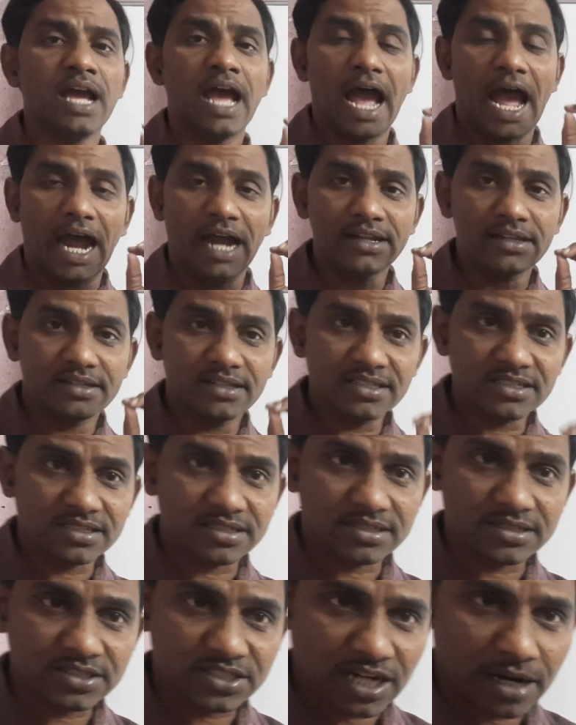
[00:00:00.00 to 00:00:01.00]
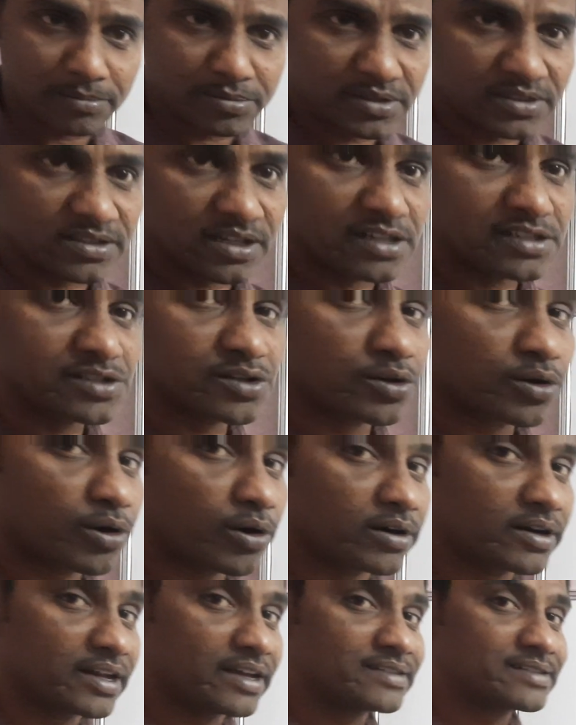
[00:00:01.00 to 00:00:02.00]
And this chapter is also
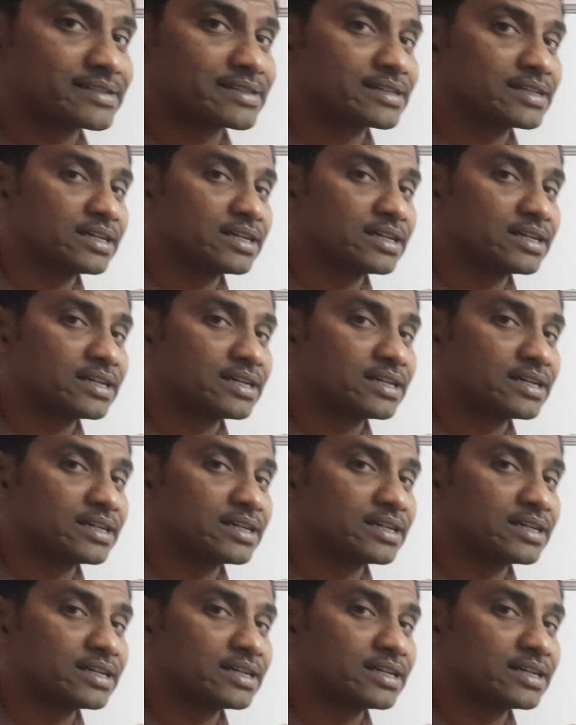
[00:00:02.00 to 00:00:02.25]
called as